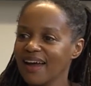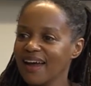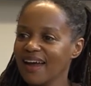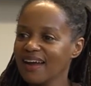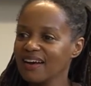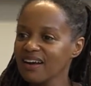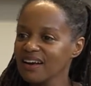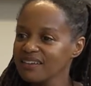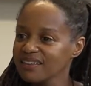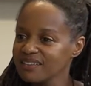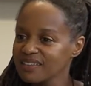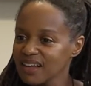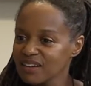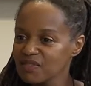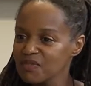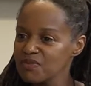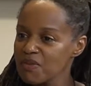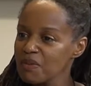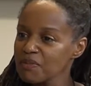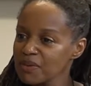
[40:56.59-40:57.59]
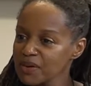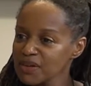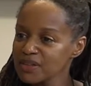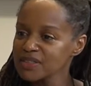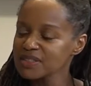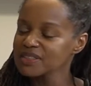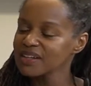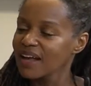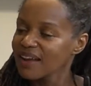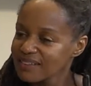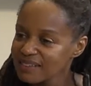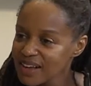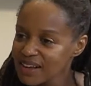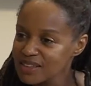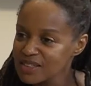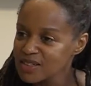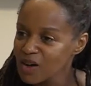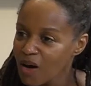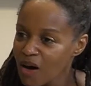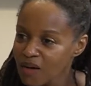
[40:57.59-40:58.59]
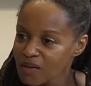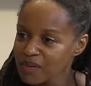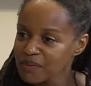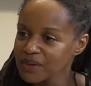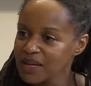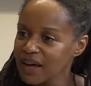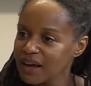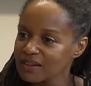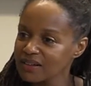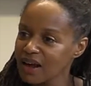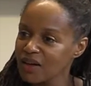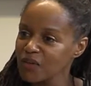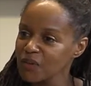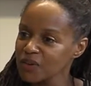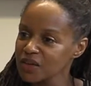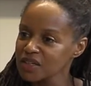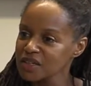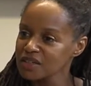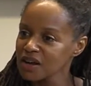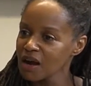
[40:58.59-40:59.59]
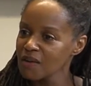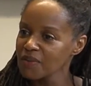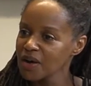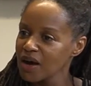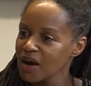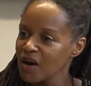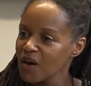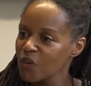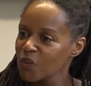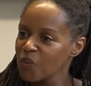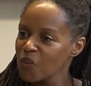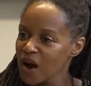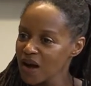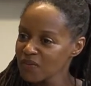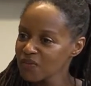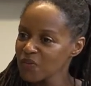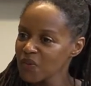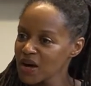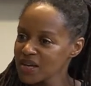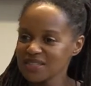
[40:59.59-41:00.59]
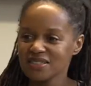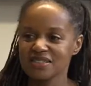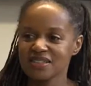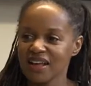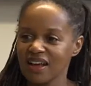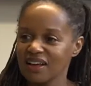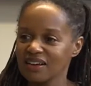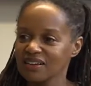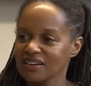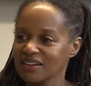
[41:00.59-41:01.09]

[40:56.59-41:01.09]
and I said, remember you sang that song when we had that workshop? What was that